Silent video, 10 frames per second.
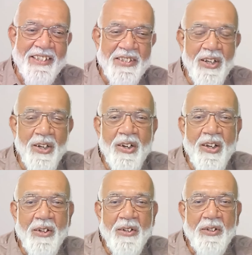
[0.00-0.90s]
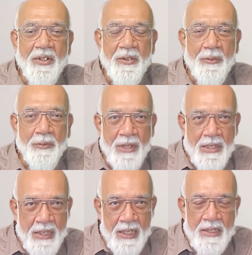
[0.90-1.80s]
so,
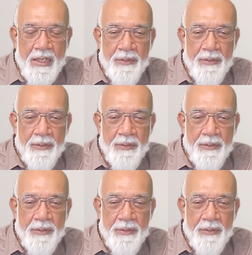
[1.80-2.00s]
yes, yes,